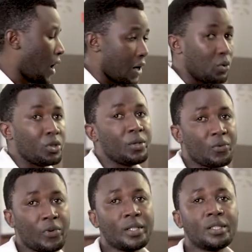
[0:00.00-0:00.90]
I do
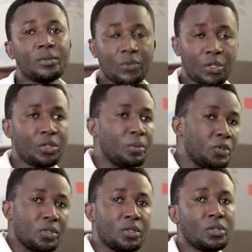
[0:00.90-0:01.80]
different
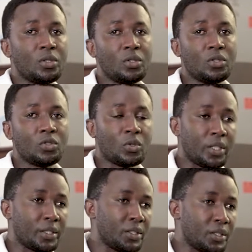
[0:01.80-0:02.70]
volumes so
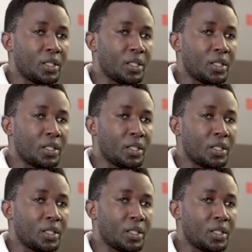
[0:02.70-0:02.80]
that